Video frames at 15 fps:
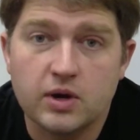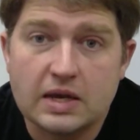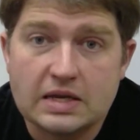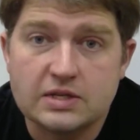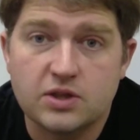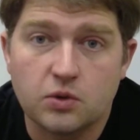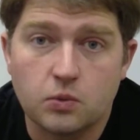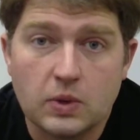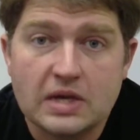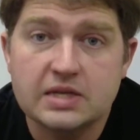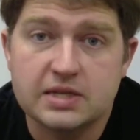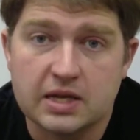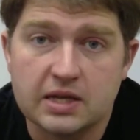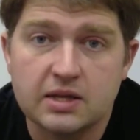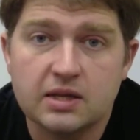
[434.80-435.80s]
is the
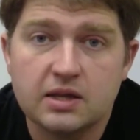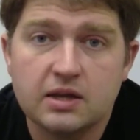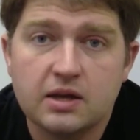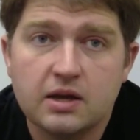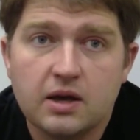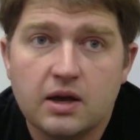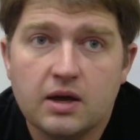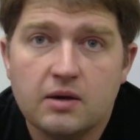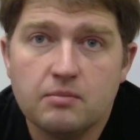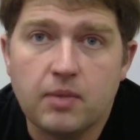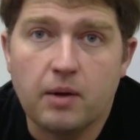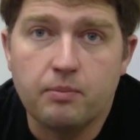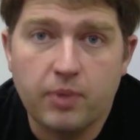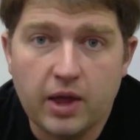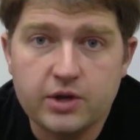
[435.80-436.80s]
reason
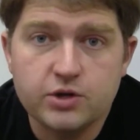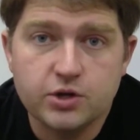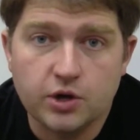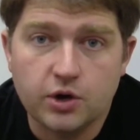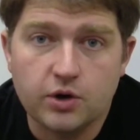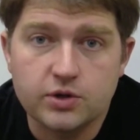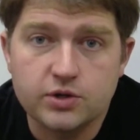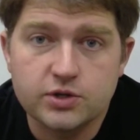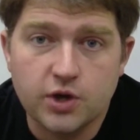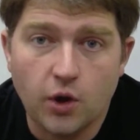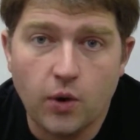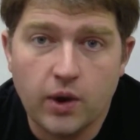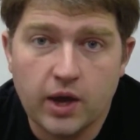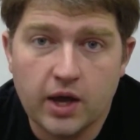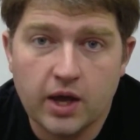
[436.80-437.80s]
my blood sugar is
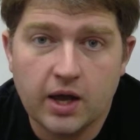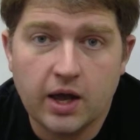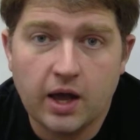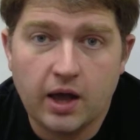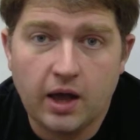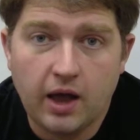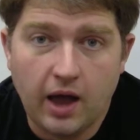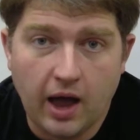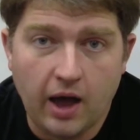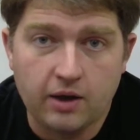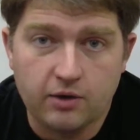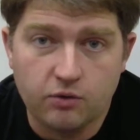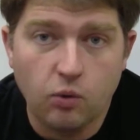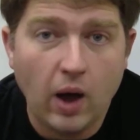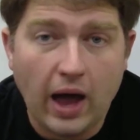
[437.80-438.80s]
going out
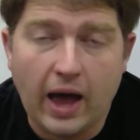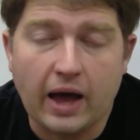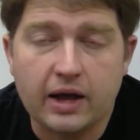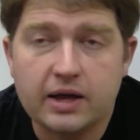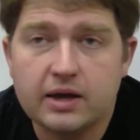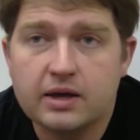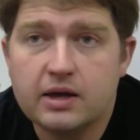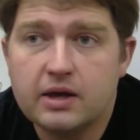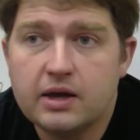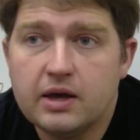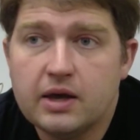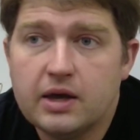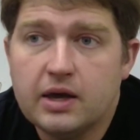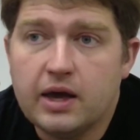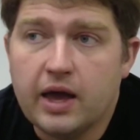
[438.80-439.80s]
of whack.
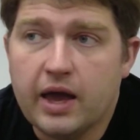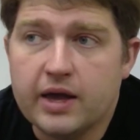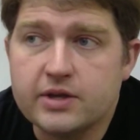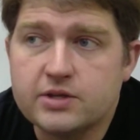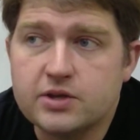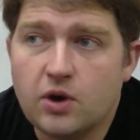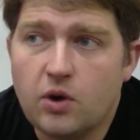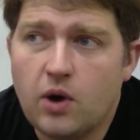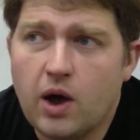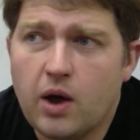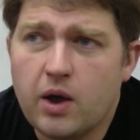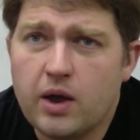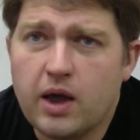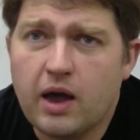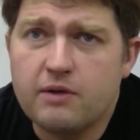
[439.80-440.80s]
And so
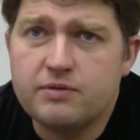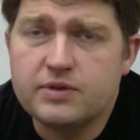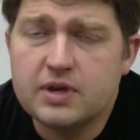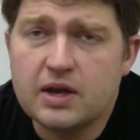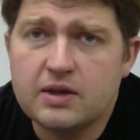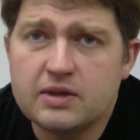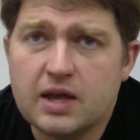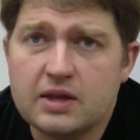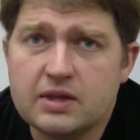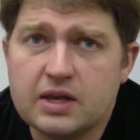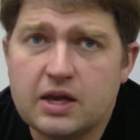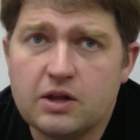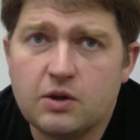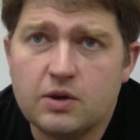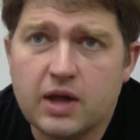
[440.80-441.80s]
I've done the
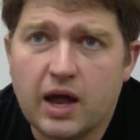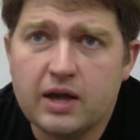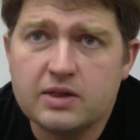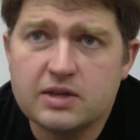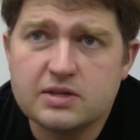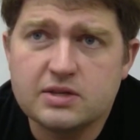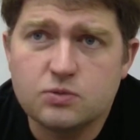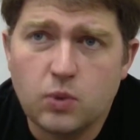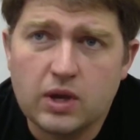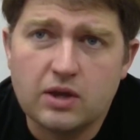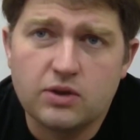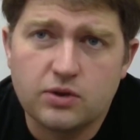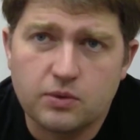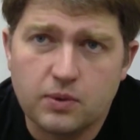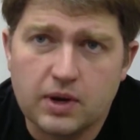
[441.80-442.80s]
keto diet. This is week
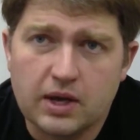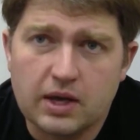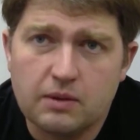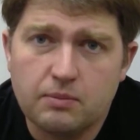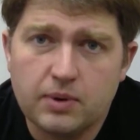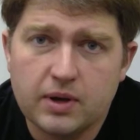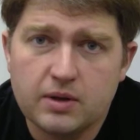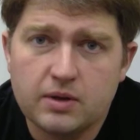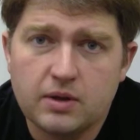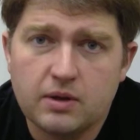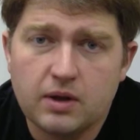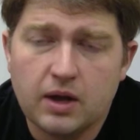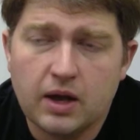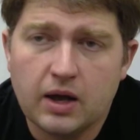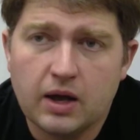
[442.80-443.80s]
3, but
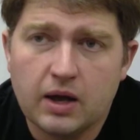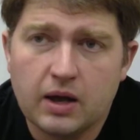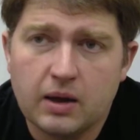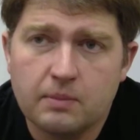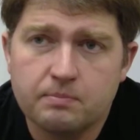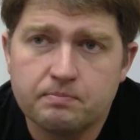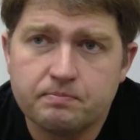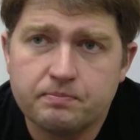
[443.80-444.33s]
I'm